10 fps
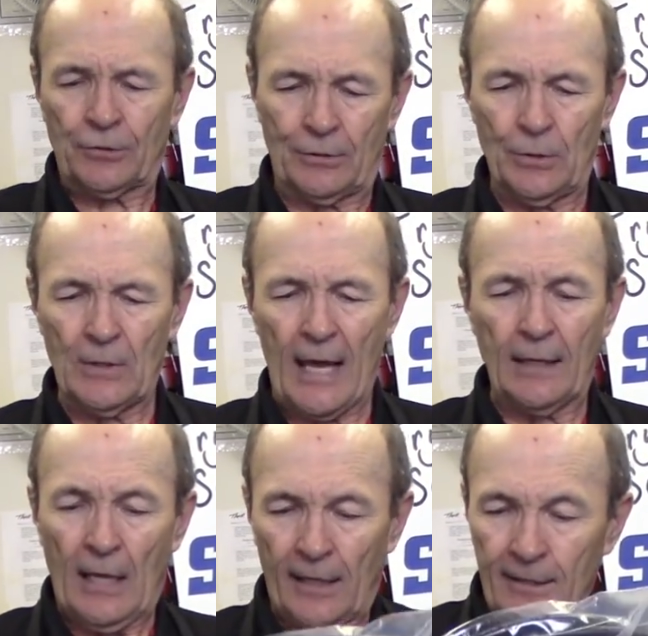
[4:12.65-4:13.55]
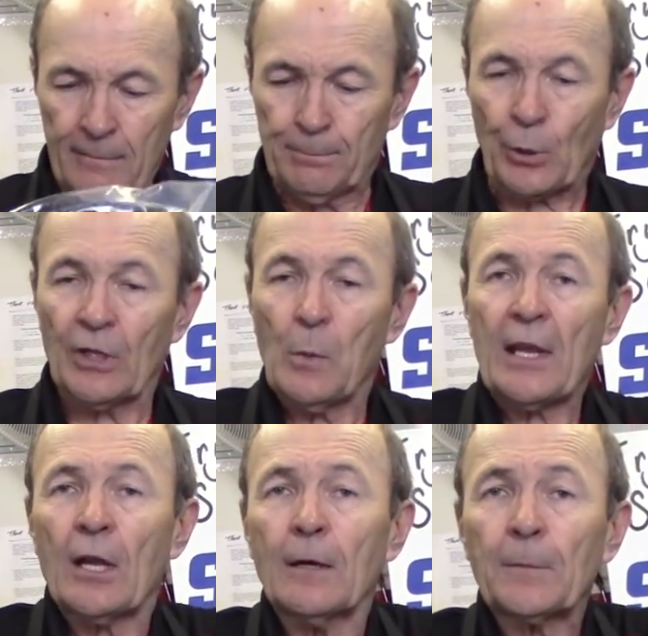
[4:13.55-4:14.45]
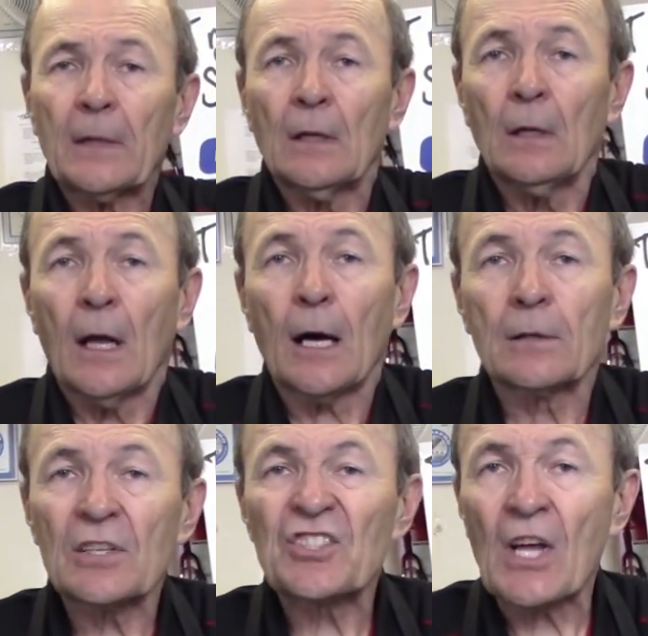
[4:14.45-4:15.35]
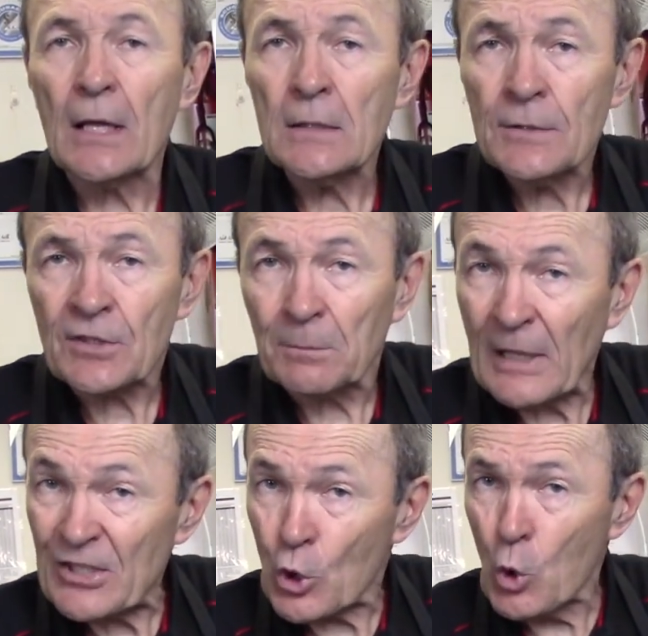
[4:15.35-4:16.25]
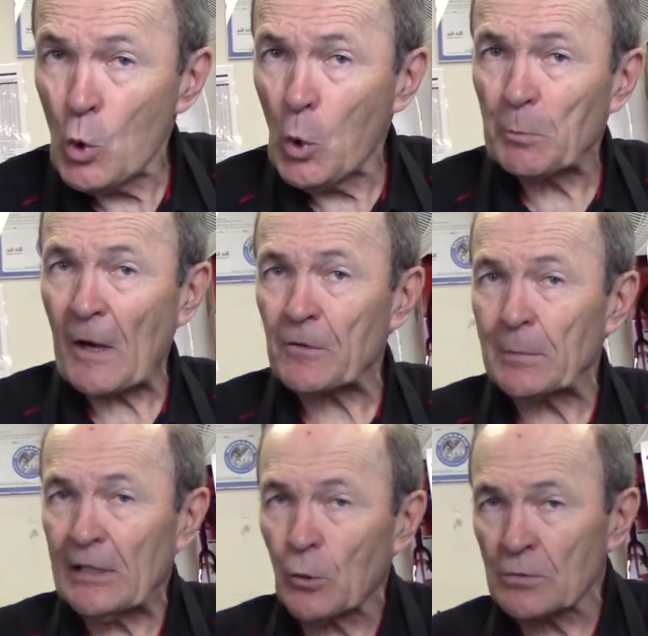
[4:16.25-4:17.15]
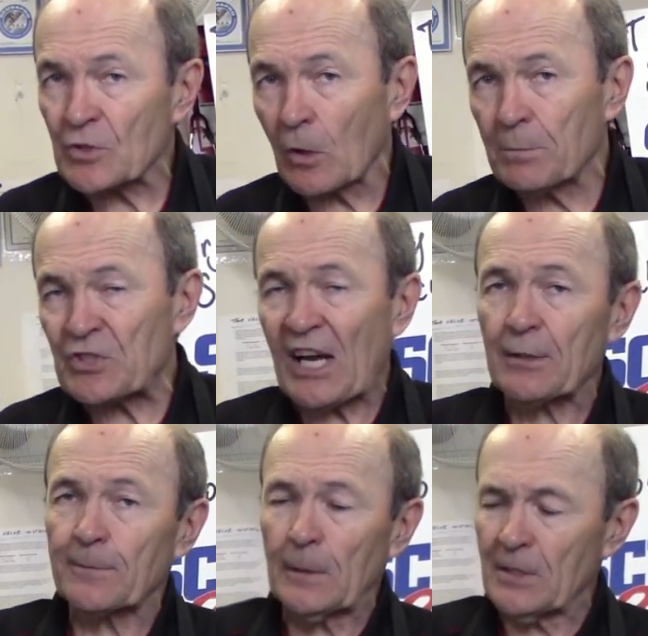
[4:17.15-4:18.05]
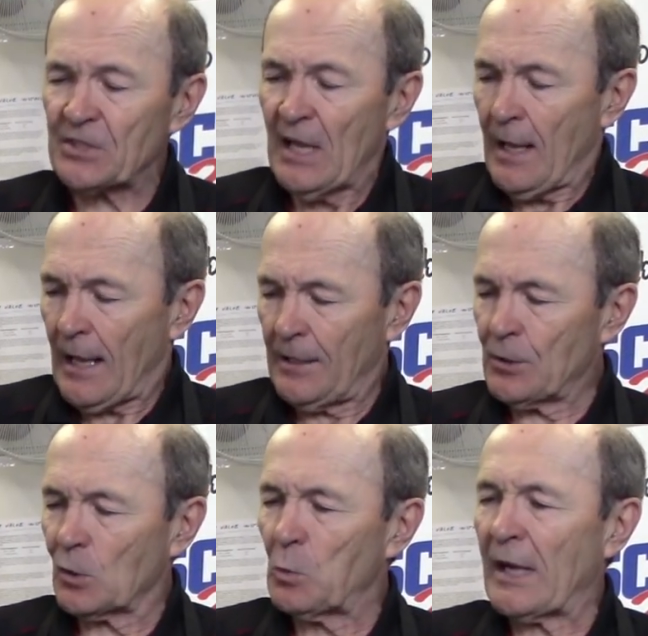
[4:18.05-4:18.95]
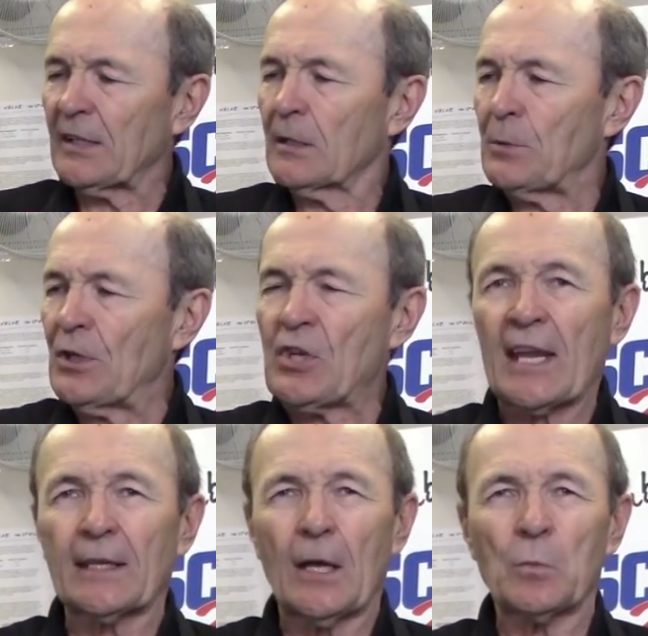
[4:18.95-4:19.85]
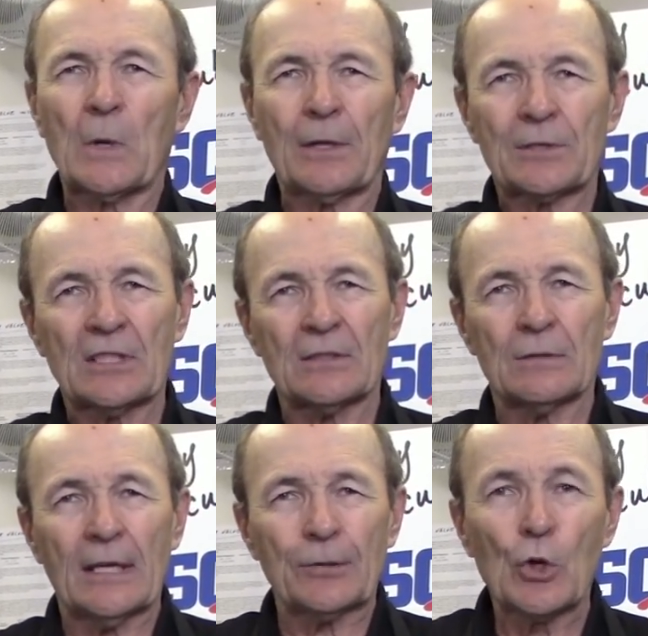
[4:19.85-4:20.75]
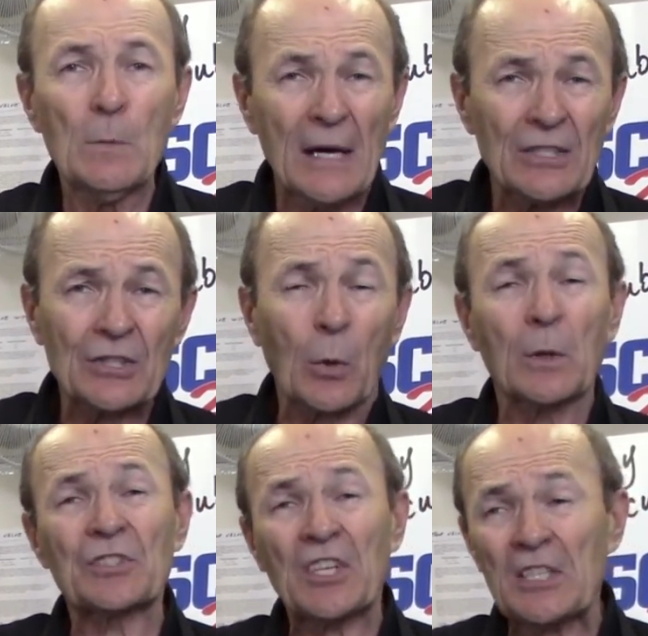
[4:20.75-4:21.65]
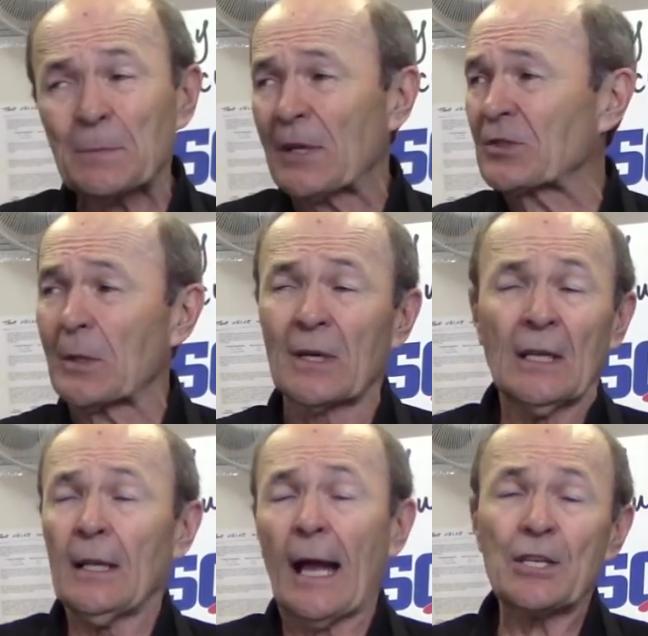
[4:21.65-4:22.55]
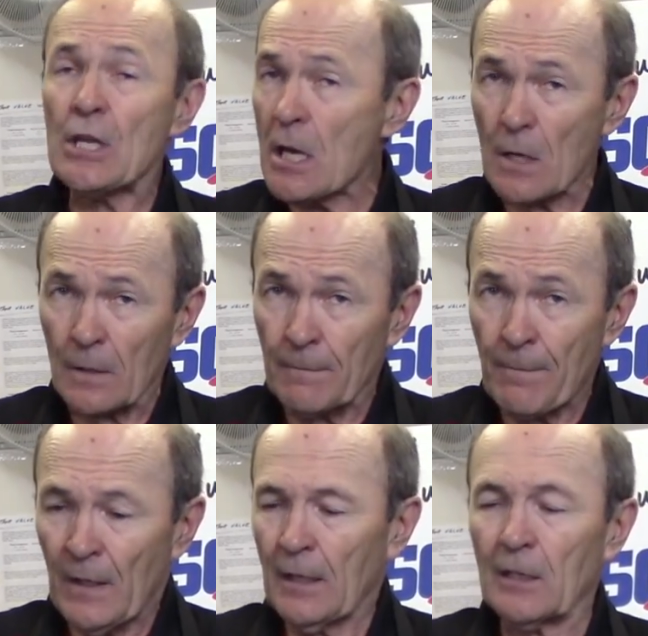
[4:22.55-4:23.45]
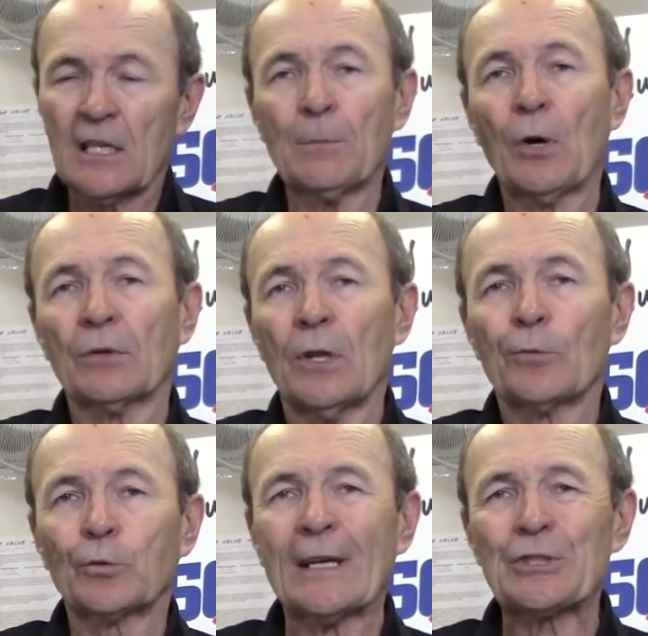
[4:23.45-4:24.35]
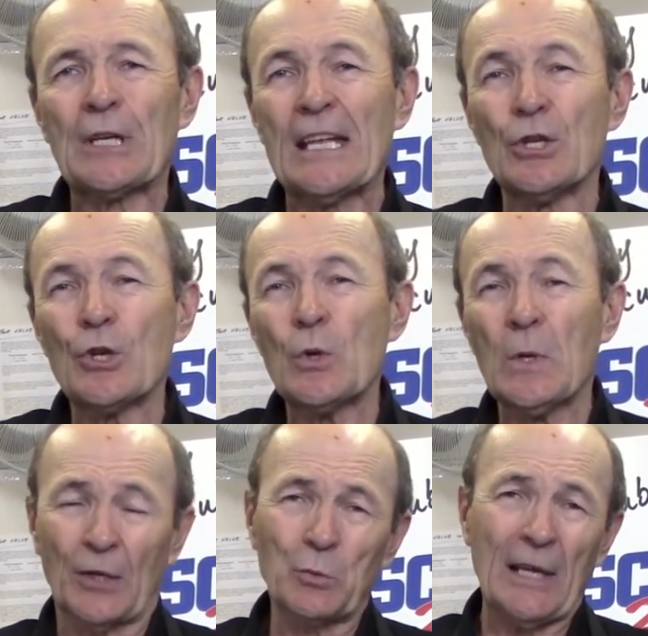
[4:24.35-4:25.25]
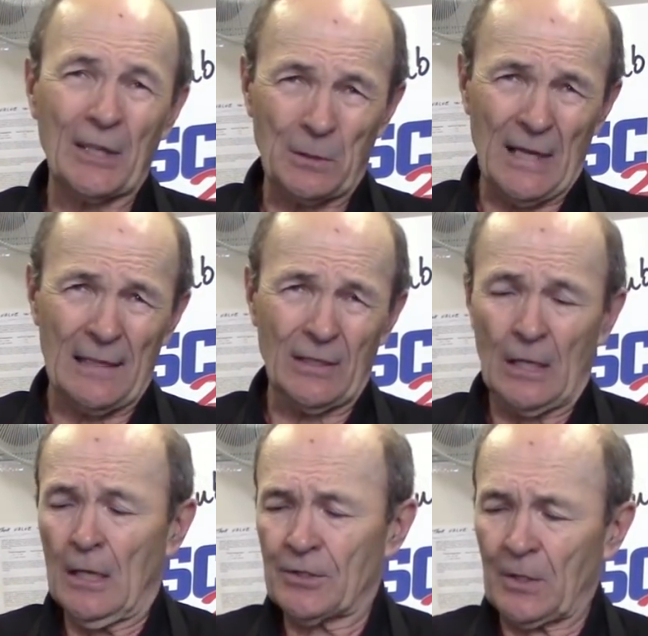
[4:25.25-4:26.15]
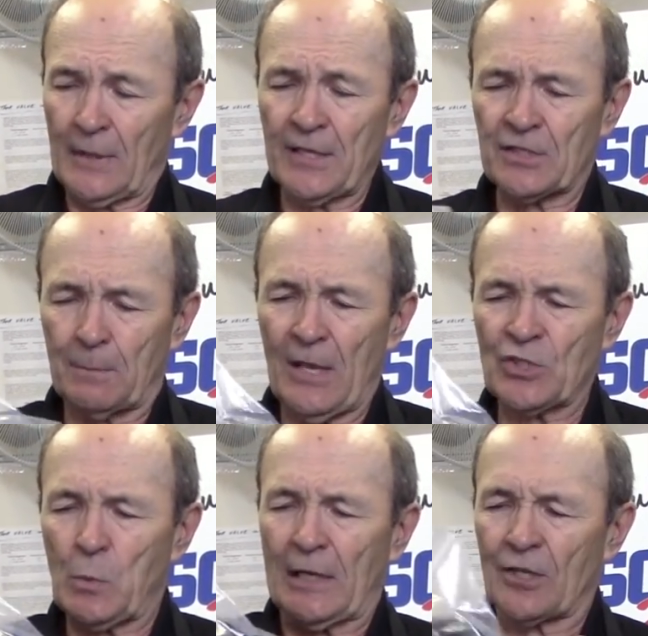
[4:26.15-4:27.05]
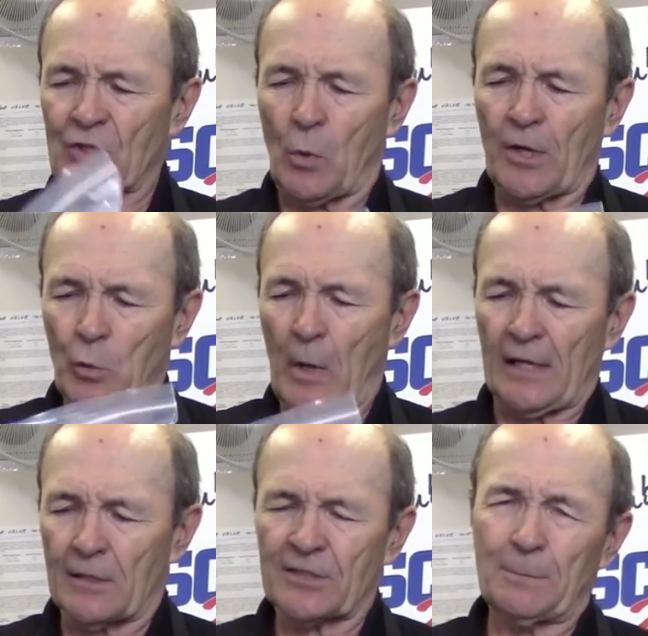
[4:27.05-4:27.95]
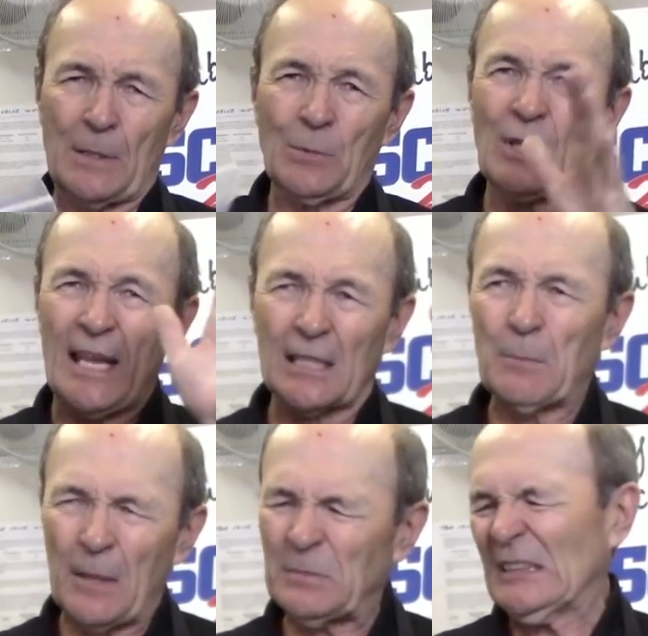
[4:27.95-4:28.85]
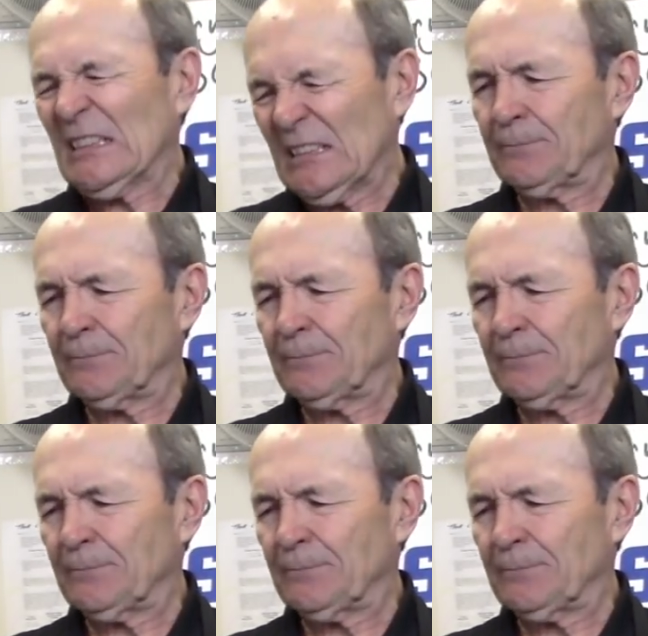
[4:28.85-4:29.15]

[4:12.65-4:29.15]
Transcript: So do that, and then put it away carefully, out of the sun, someplace cool, preferably. Don't store it beside the furnace, and your regulator, when you take it out, whether it's in 2 months or 6 months or a year, it'll come out fresh and new and ready to go diving. So that's the best way to store your regulator. Some people hang them up.